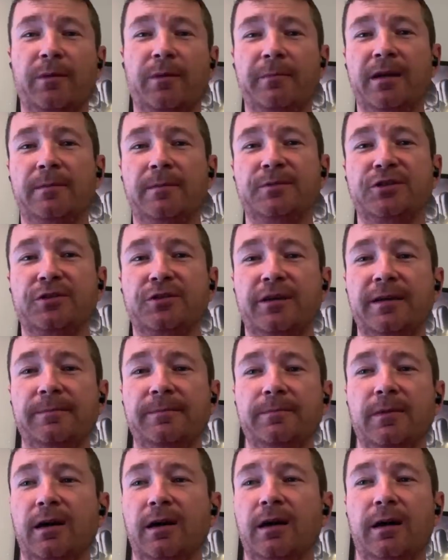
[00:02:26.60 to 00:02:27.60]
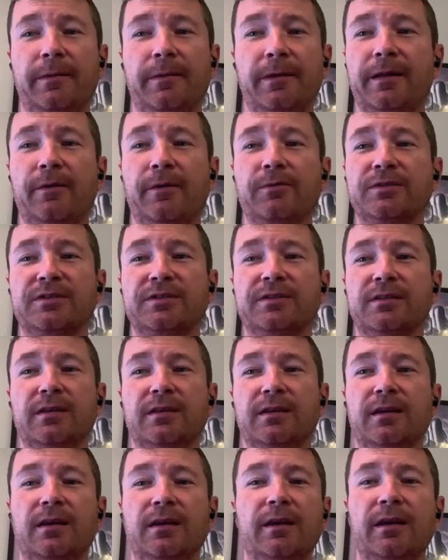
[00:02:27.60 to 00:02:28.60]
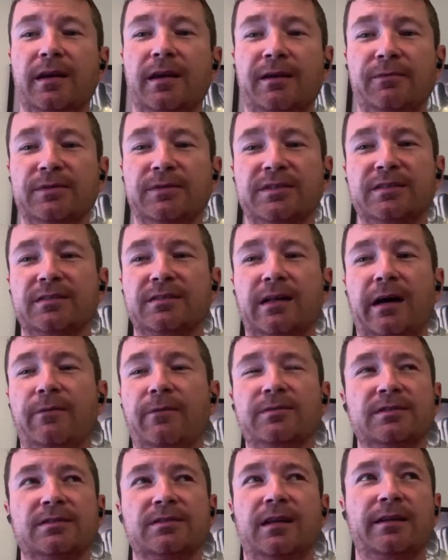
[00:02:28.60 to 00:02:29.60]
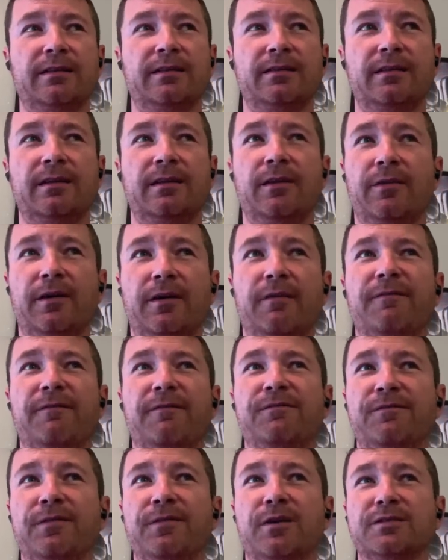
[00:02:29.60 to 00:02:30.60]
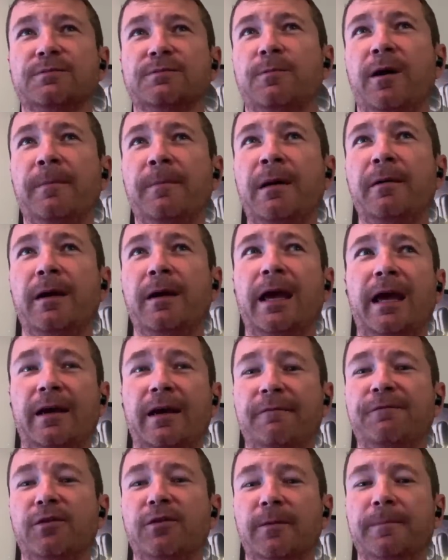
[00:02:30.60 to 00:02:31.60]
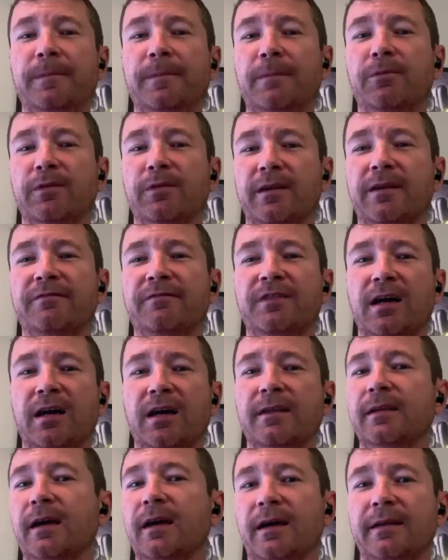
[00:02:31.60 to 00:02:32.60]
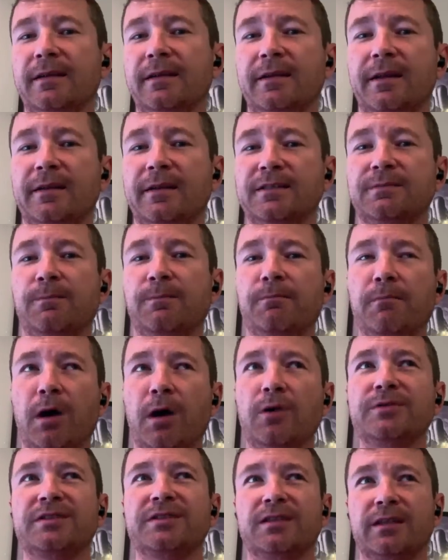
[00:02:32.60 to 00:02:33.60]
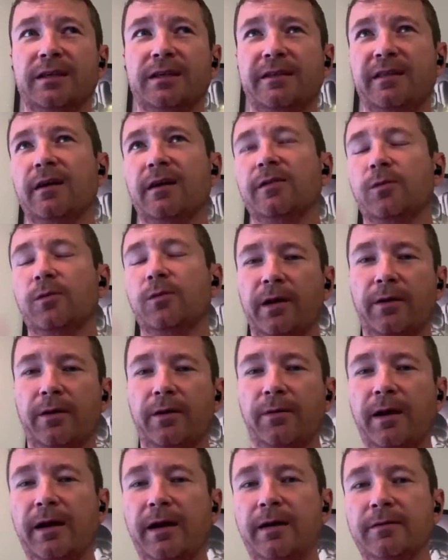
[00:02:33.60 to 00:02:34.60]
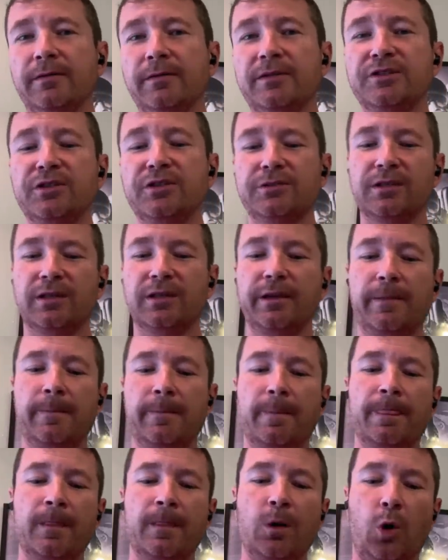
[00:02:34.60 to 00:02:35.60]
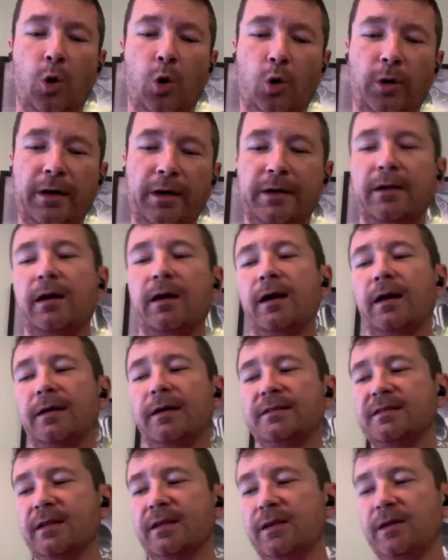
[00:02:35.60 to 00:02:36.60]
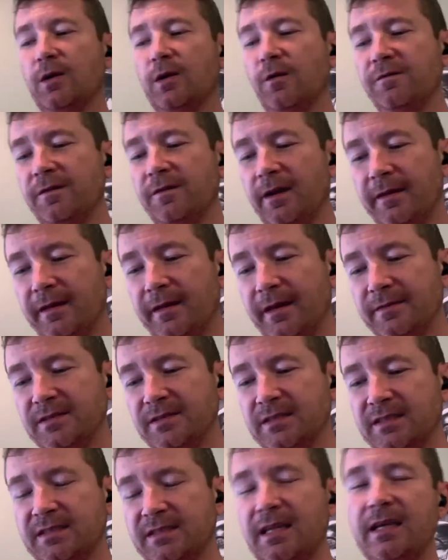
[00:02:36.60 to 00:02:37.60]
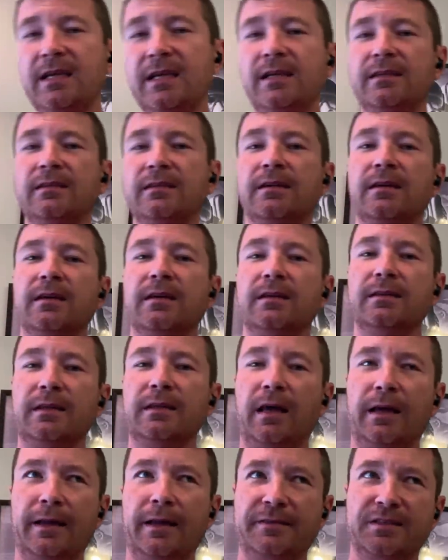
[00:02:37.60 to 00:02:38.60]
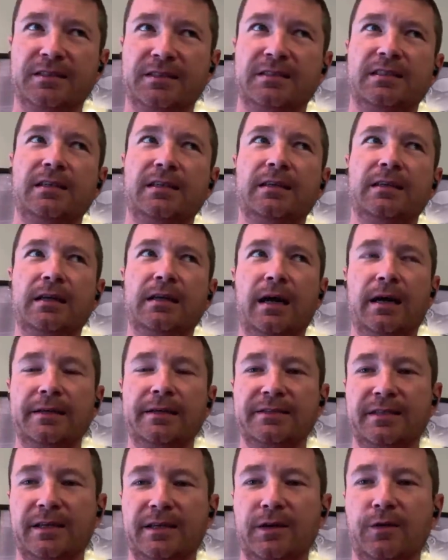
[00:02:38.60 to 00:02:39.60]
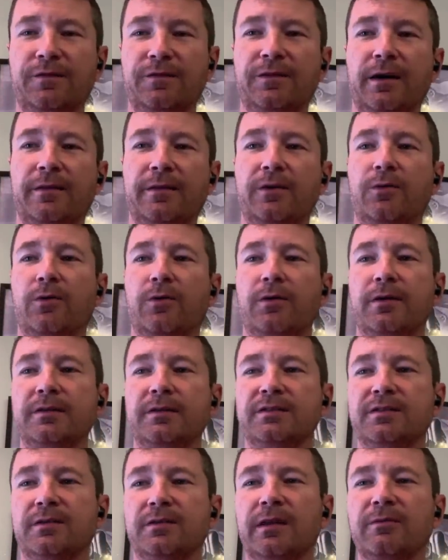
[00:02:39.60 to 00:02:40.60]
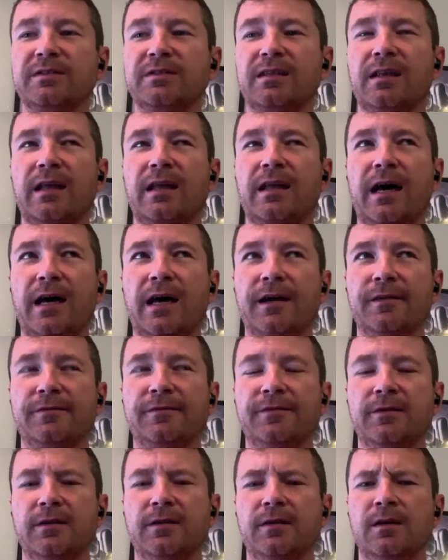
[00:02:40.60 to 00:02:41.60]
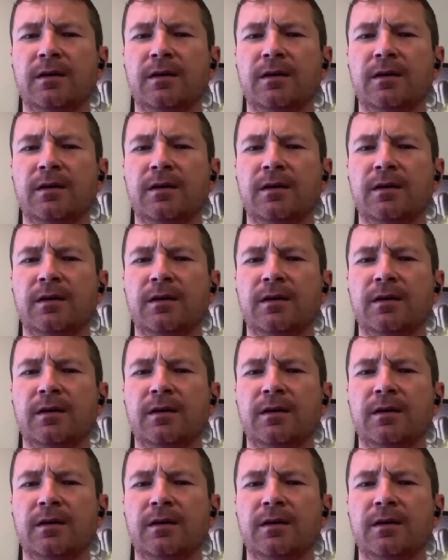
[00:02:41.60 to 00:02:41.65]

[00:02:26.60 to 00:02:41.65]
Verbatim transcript: swimming upstream. I mean, there's probably maybe a handful of people that have done that. It is mostly the other way around. It's usually Hornet guys that go fly the F-16, not F-16 guys that go fly the Hornet. So there was a lot of,